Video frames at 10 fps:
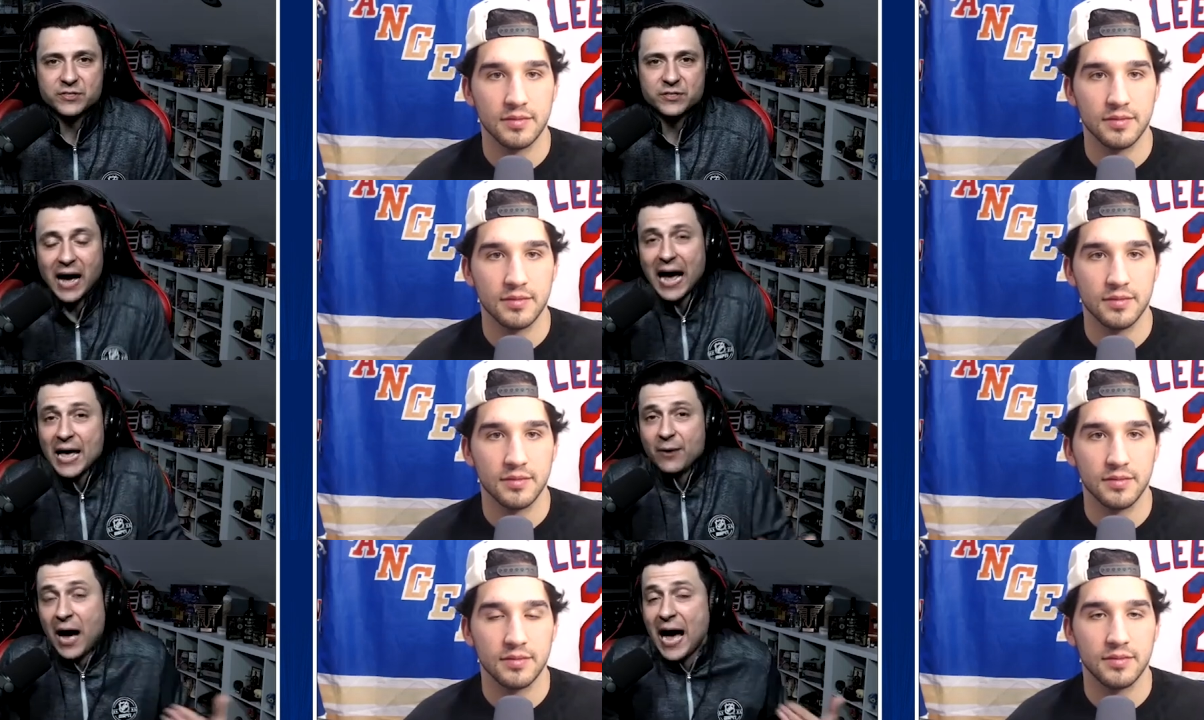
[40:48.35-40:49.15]

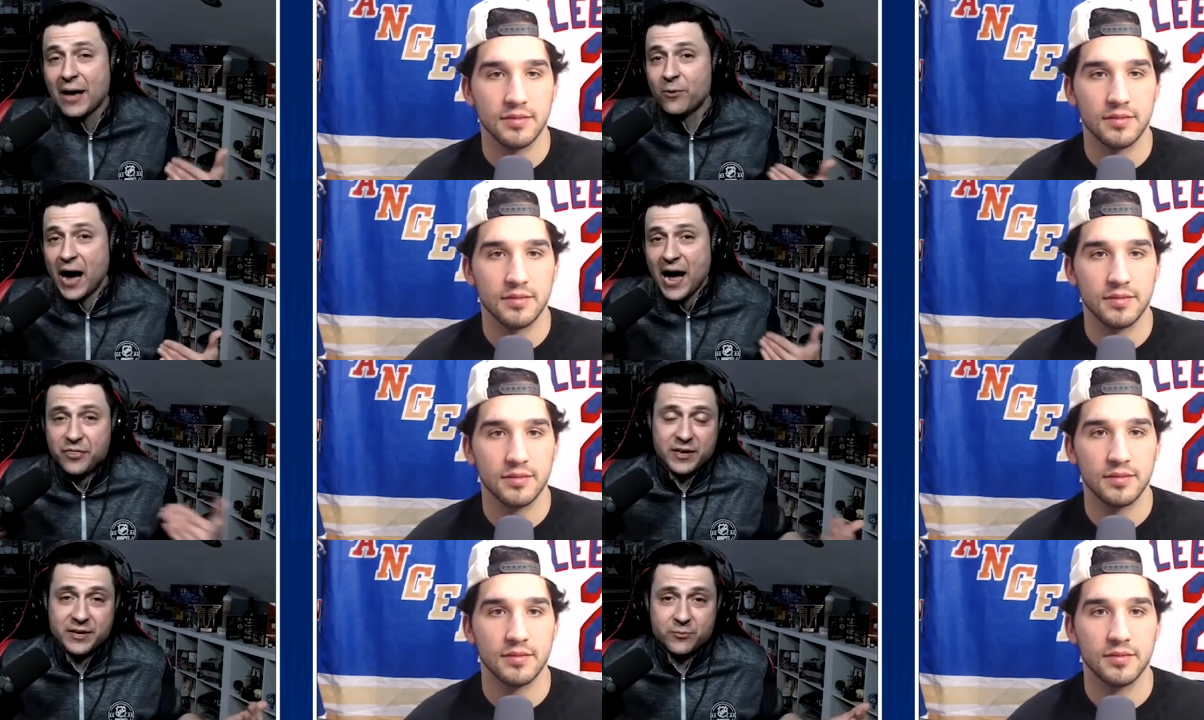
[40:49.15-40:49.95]
Speaker 1: I I I
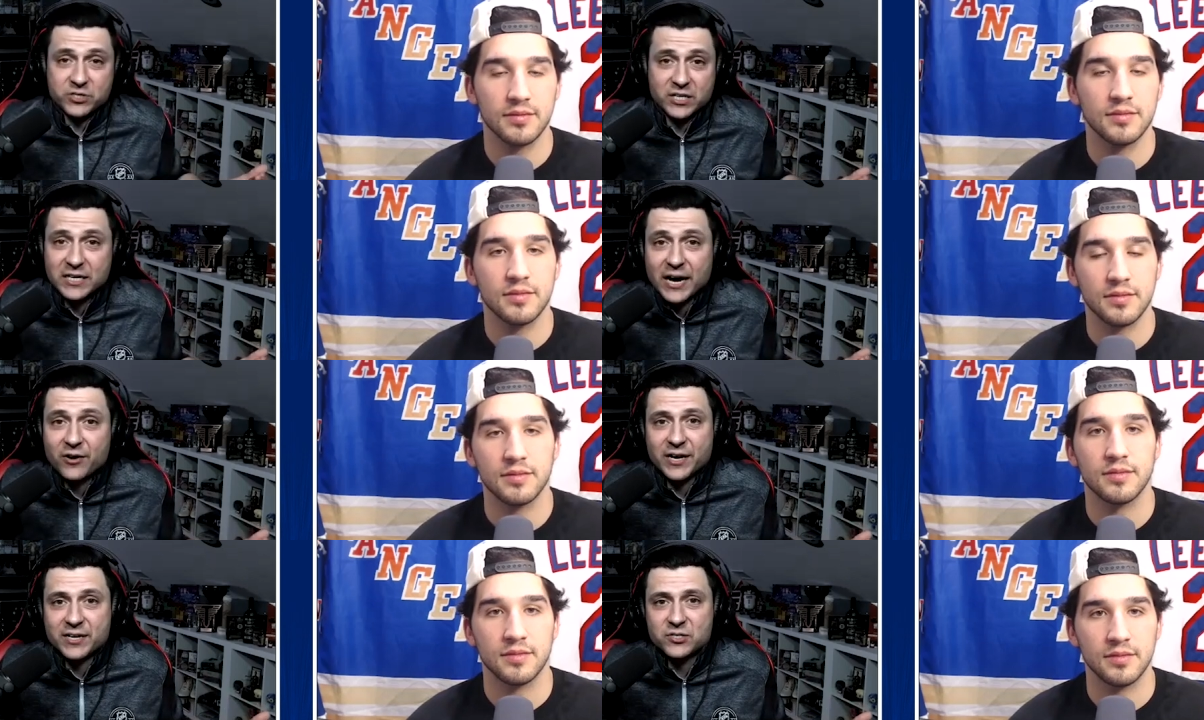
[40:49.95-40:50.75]
think it was
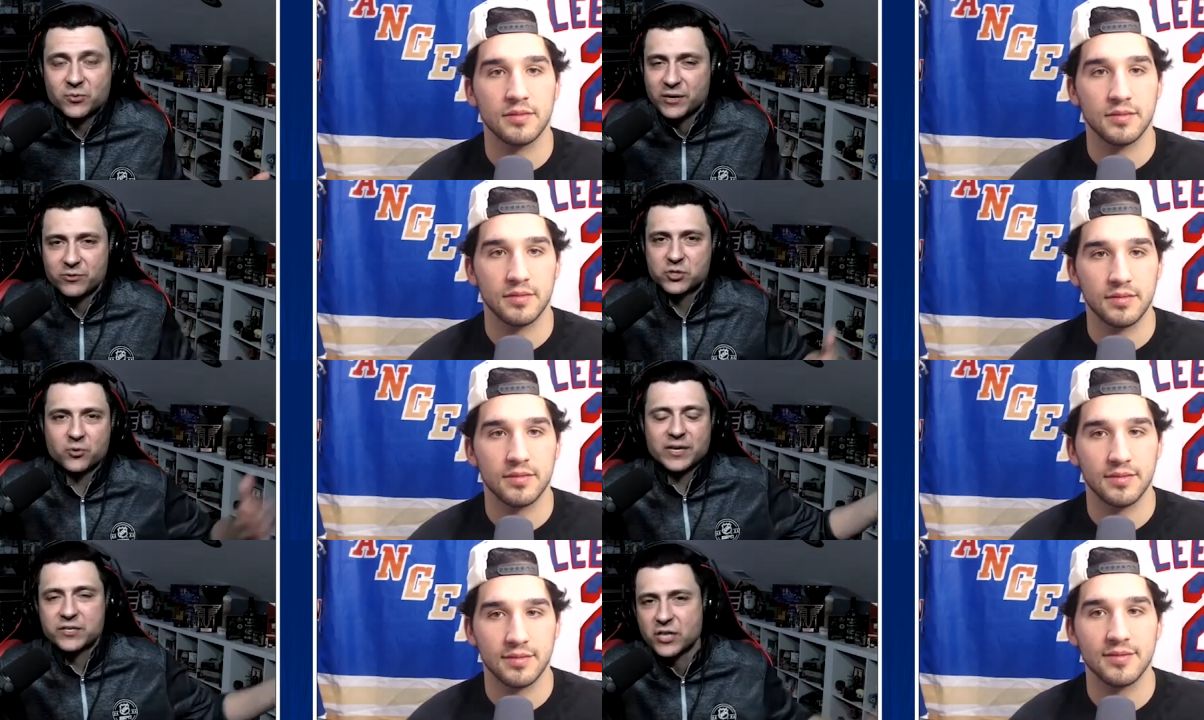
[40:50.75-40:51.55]
hilarious when he was
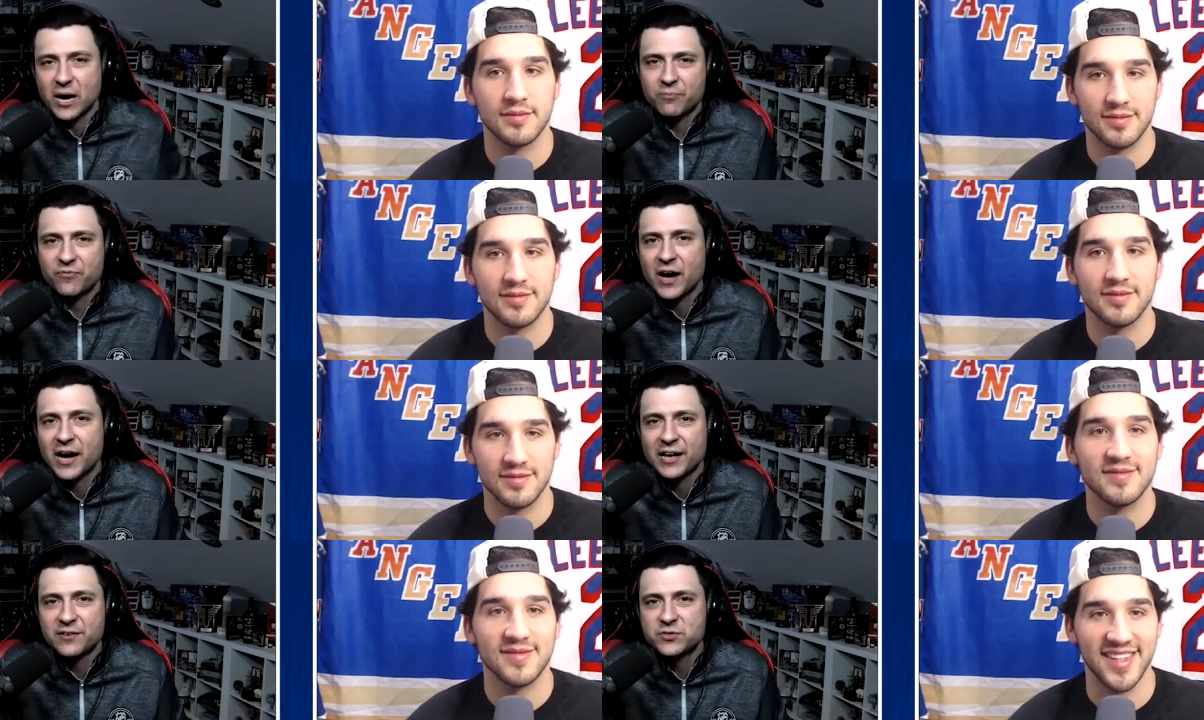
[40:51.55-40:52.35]
doing his top
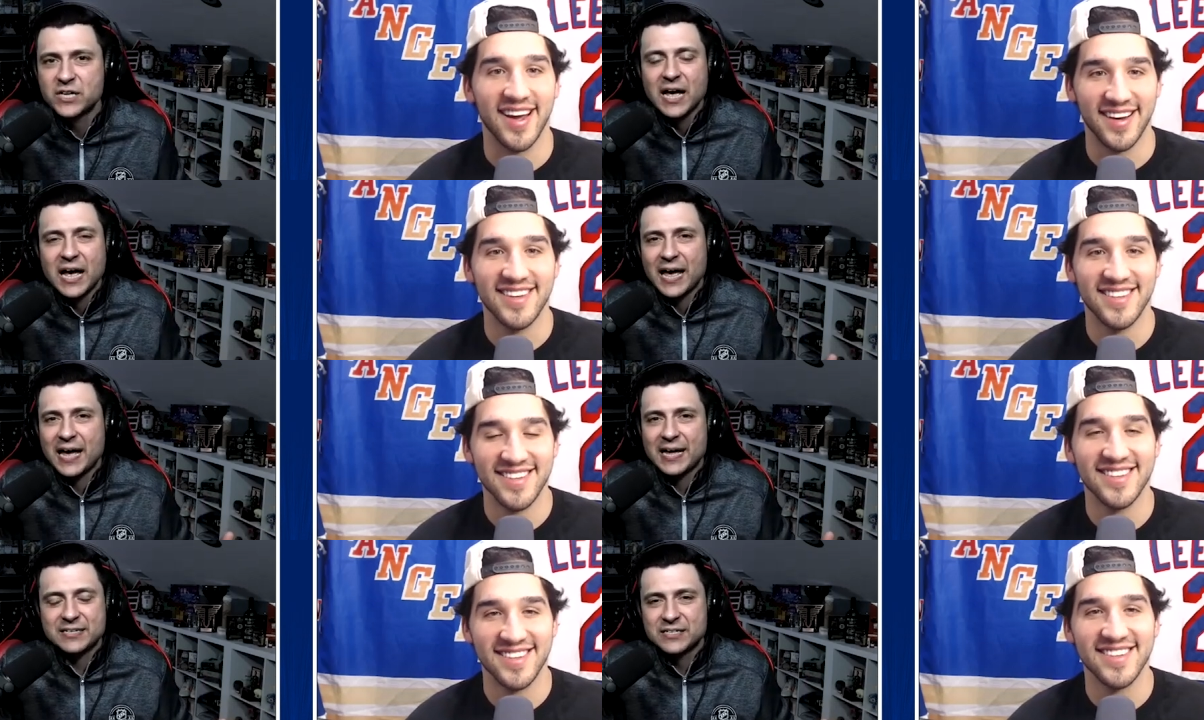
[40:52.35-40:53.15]
fives. Yeah,
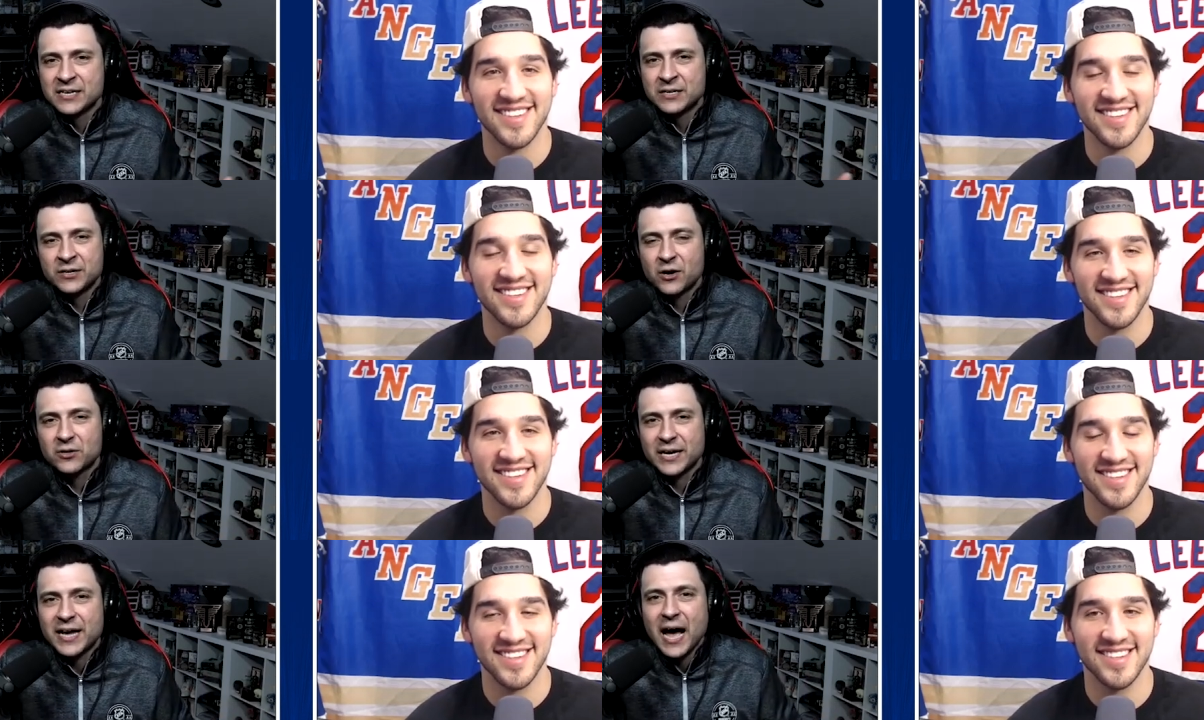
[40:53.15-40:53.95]
and you know,
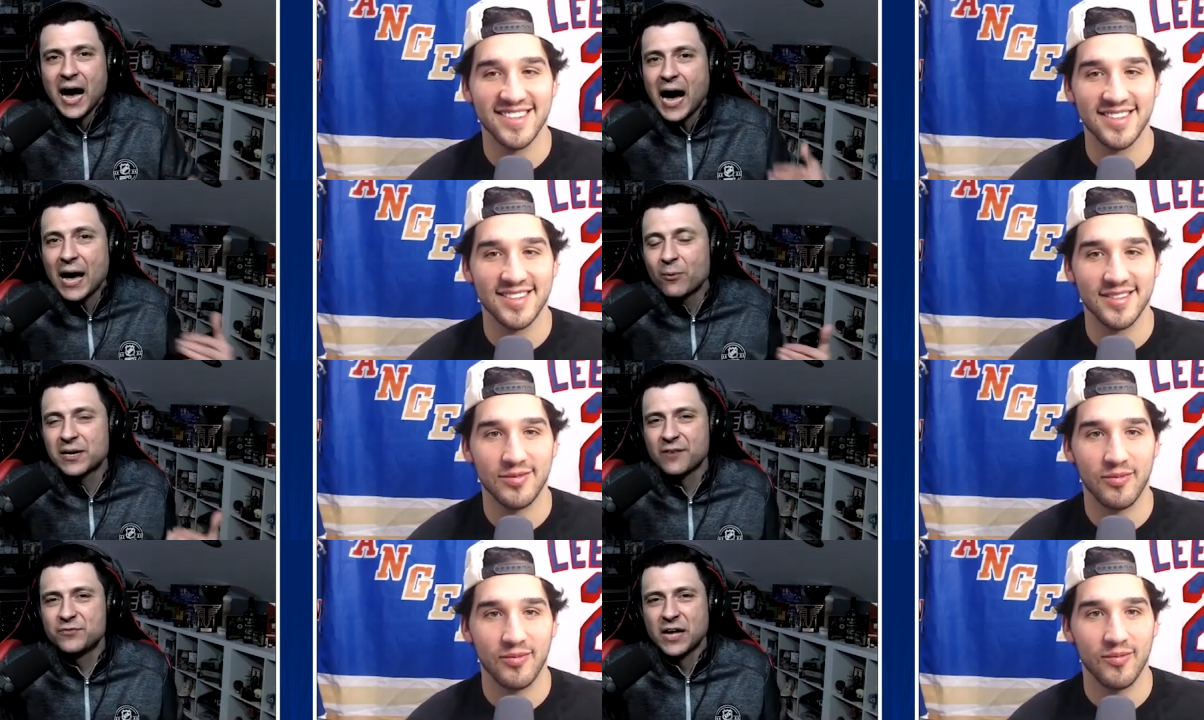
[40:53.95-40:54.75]
like I would
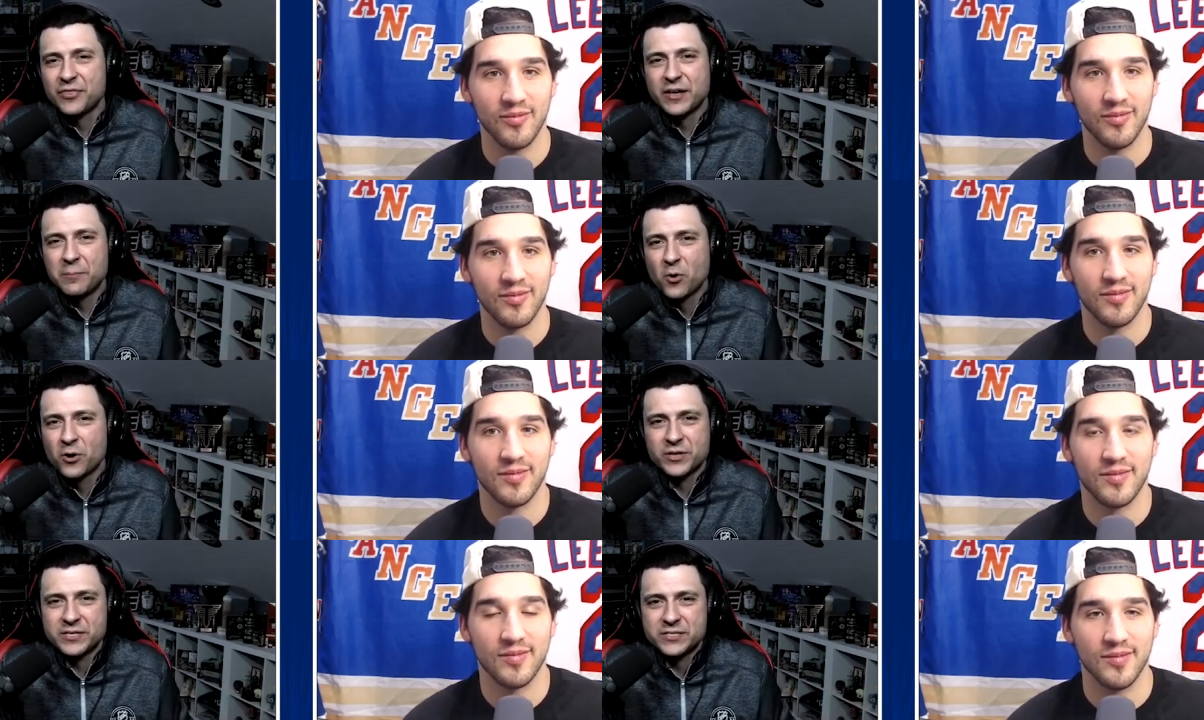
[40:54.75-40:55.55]
love nothing
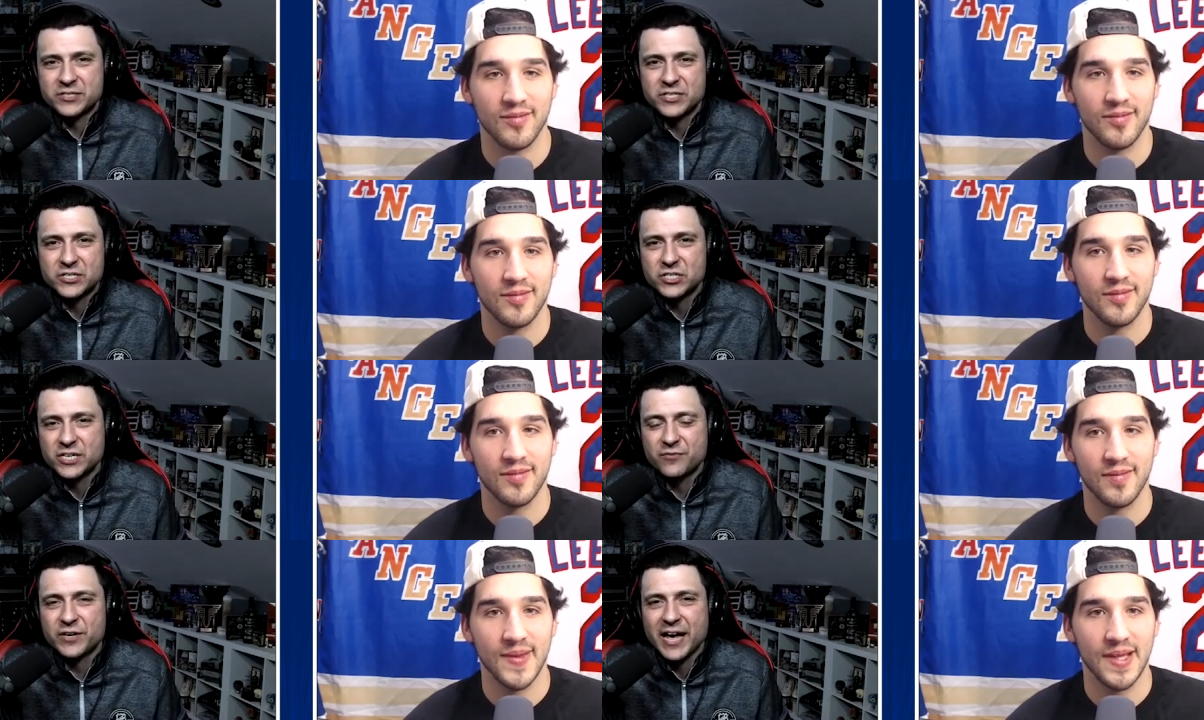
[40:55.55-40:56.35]
more than to see
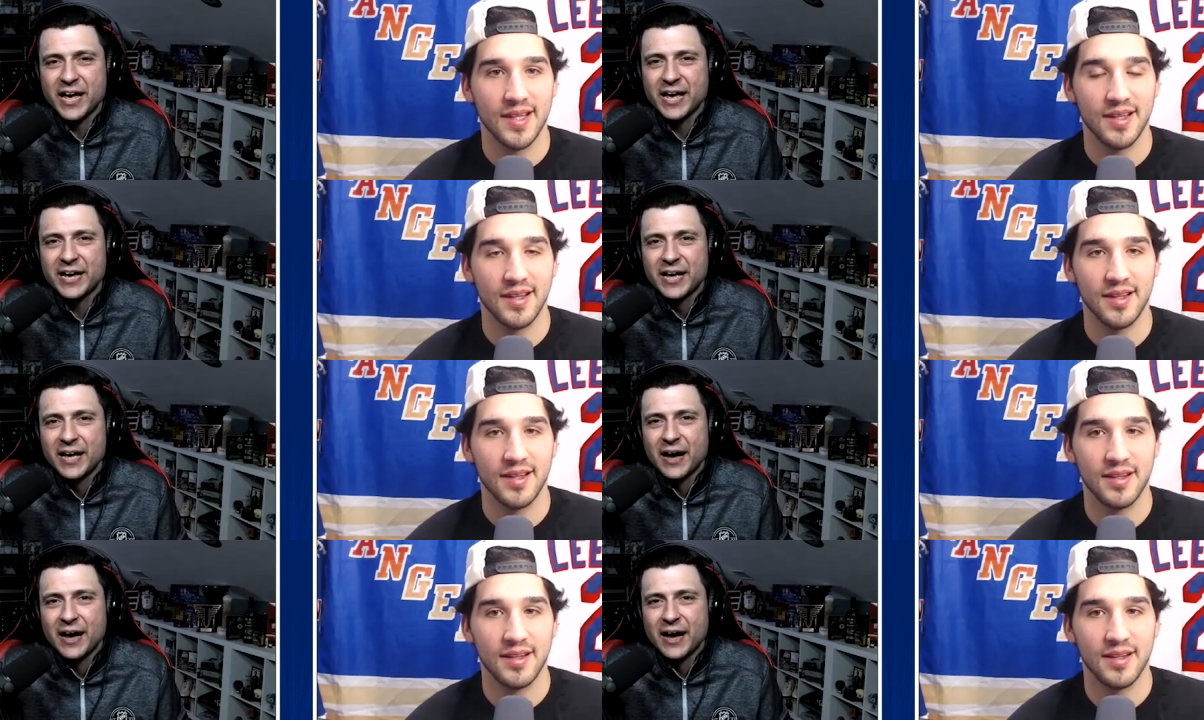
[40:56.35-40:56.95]
Stephen A.